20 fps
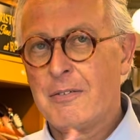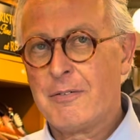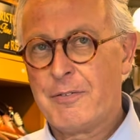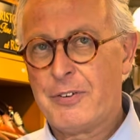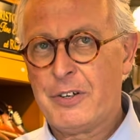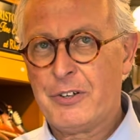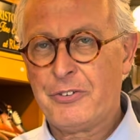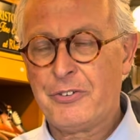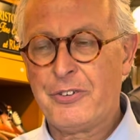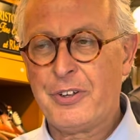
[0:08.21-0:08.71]

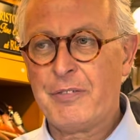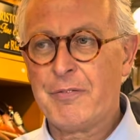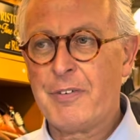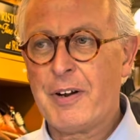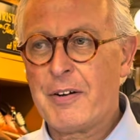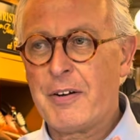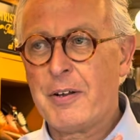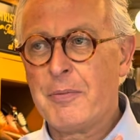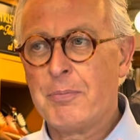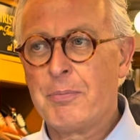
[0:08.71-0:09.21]
First thing,
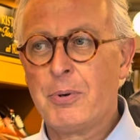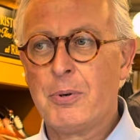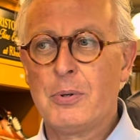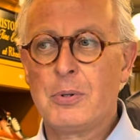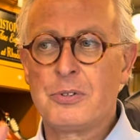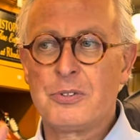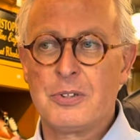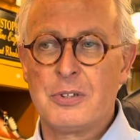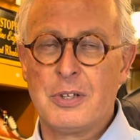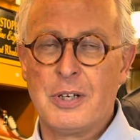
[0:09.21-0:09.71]
very
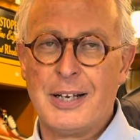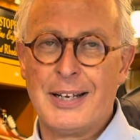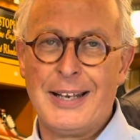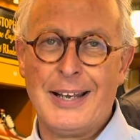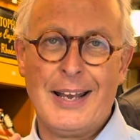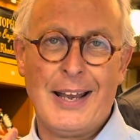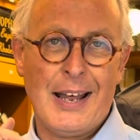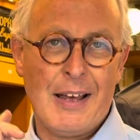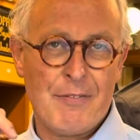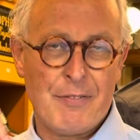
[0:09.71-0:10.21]
important, I
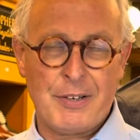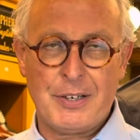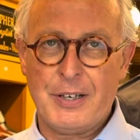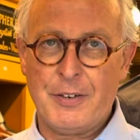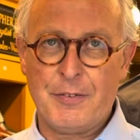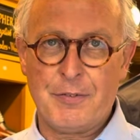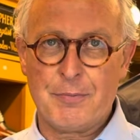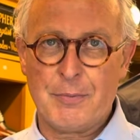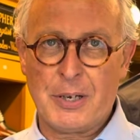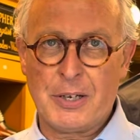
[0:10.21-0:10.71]
never
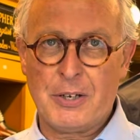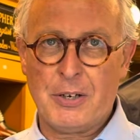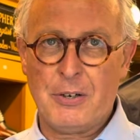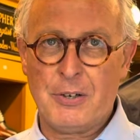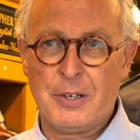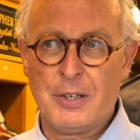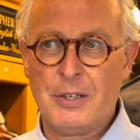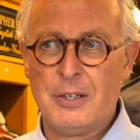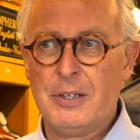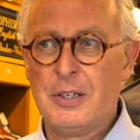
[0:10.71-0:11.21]
lift my
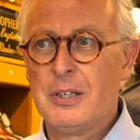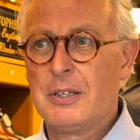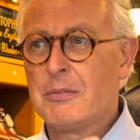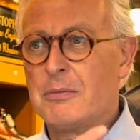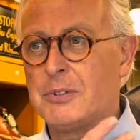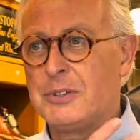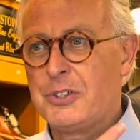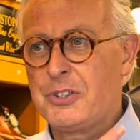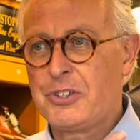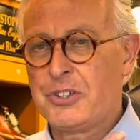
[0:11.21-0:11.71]
collar
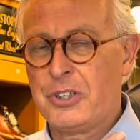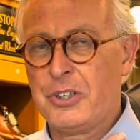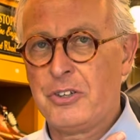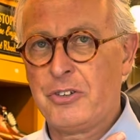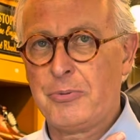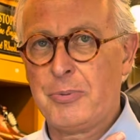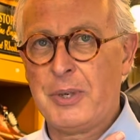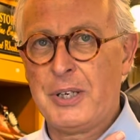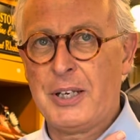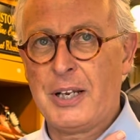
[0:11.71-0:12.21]
when the
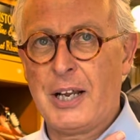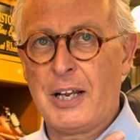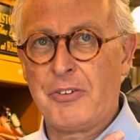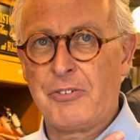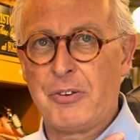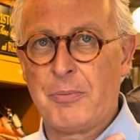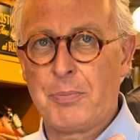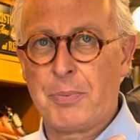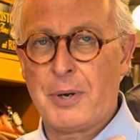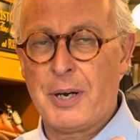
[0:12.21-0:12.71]
shirt's been
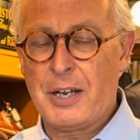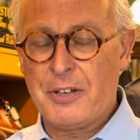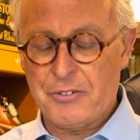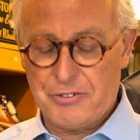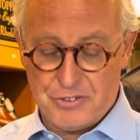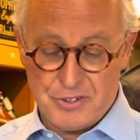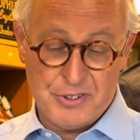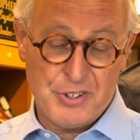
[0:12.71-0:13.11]
nicely pressed.